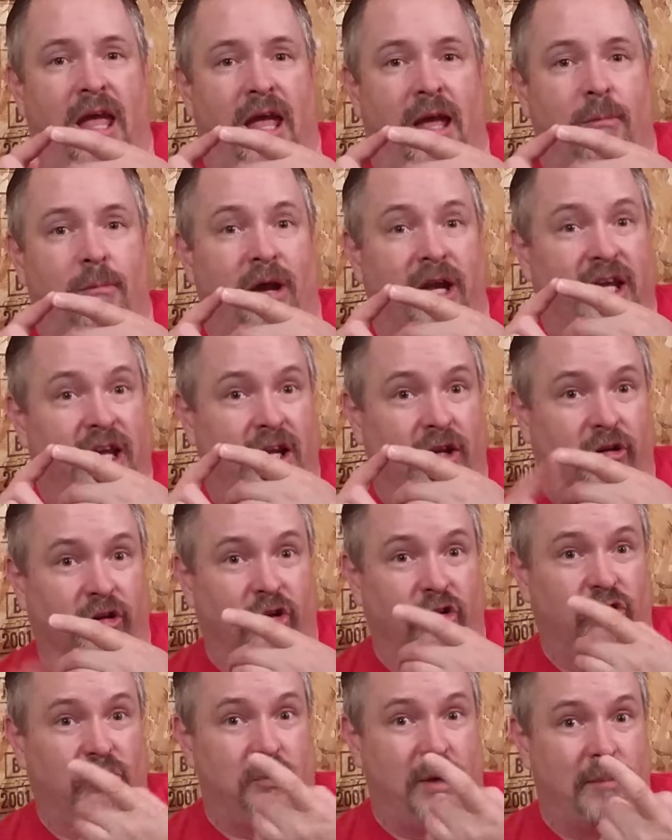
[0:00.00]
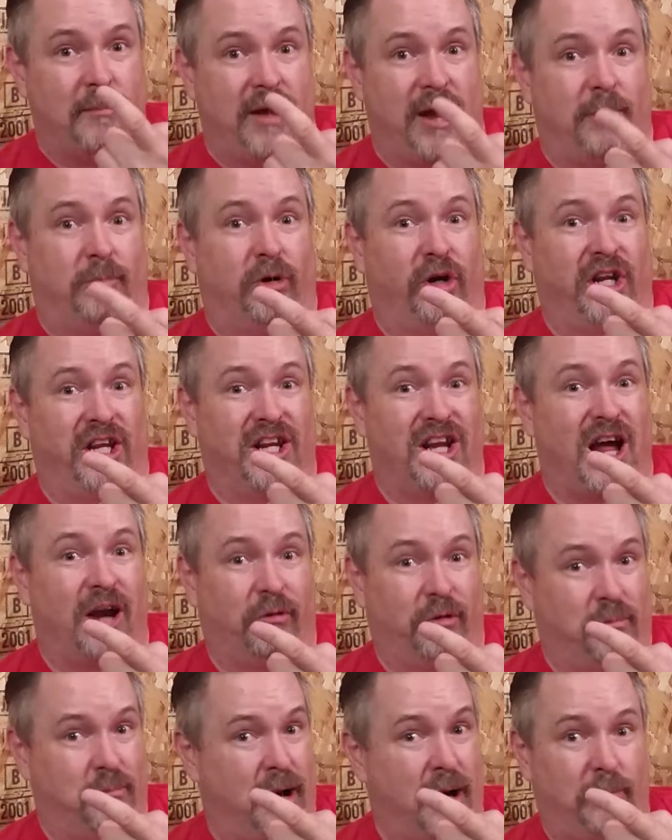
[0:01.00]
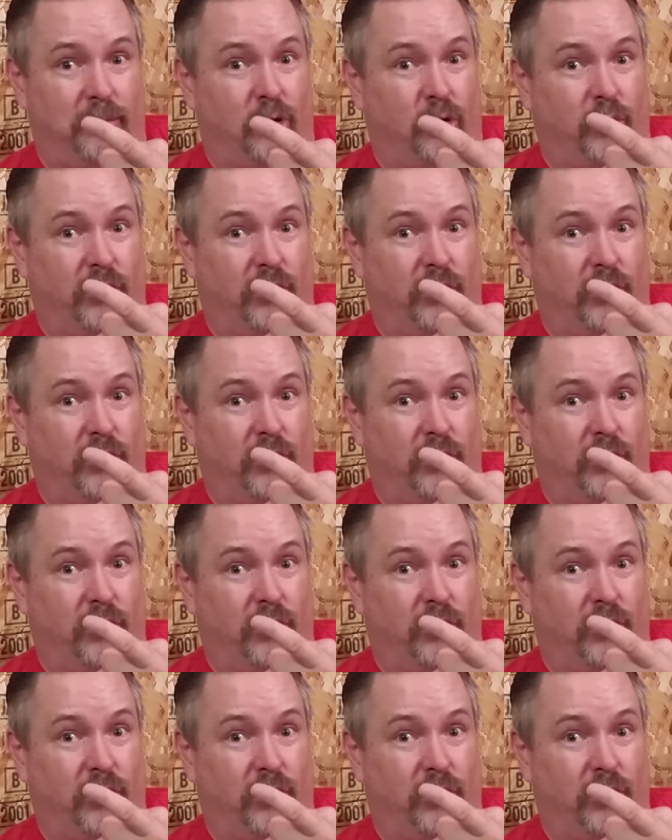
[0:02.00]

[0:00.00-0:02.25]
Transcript: Am I going to lose my memory and not remember